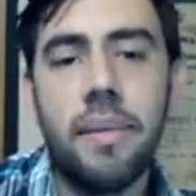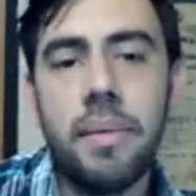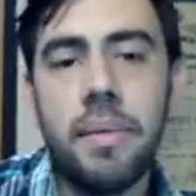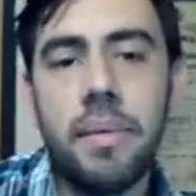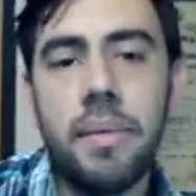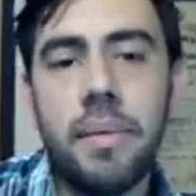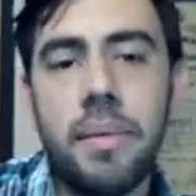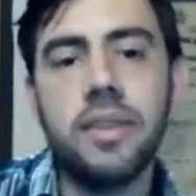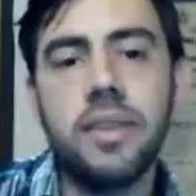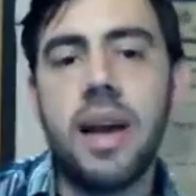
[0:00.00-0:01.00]
Okay, maybe
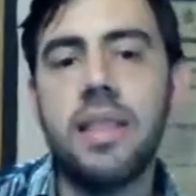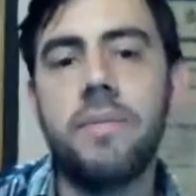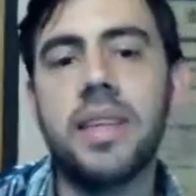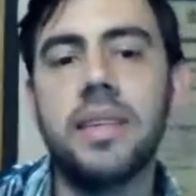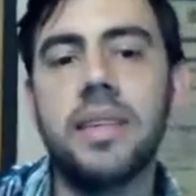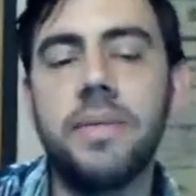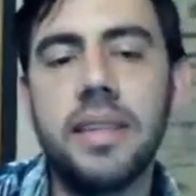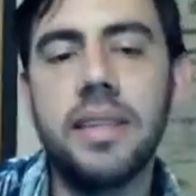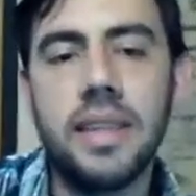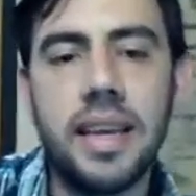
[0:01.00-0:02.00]
we can try the French
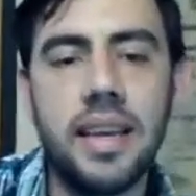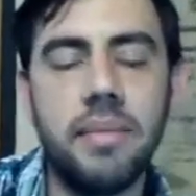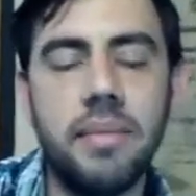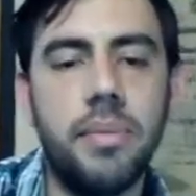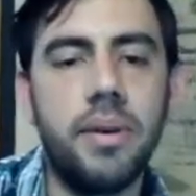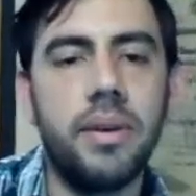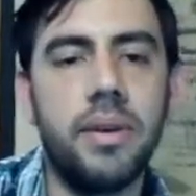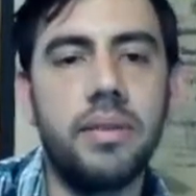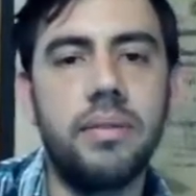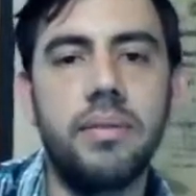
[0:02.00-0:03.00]
defense again,
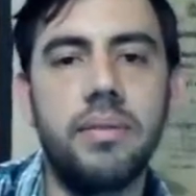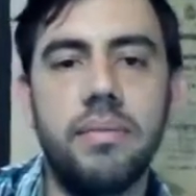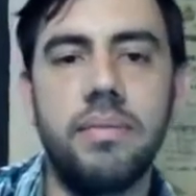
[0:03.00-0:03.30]
but